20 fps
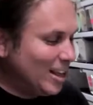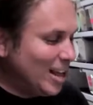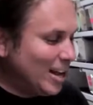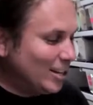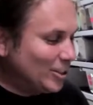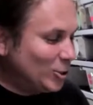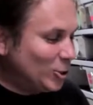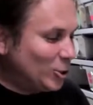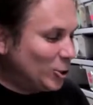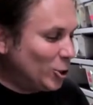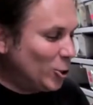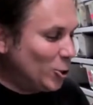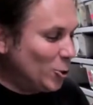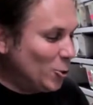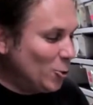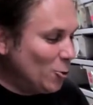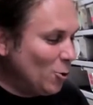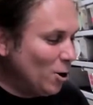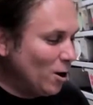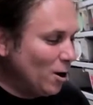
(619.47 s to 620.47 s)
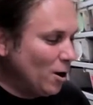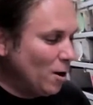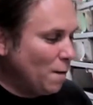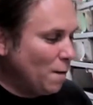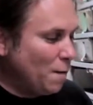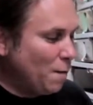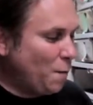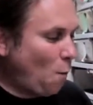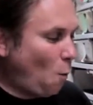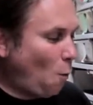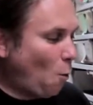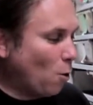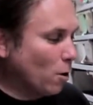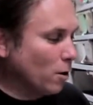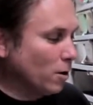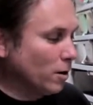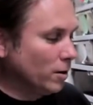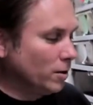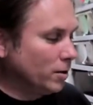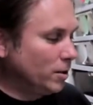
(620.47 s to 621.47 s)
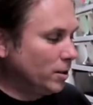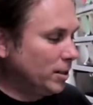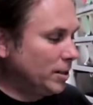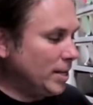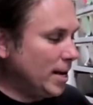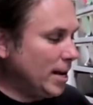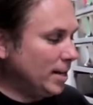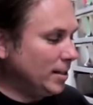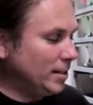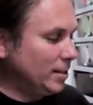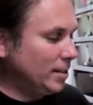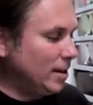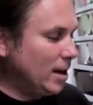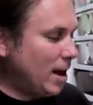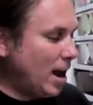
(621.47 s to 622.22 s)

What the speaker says: That's 2, 4, 6,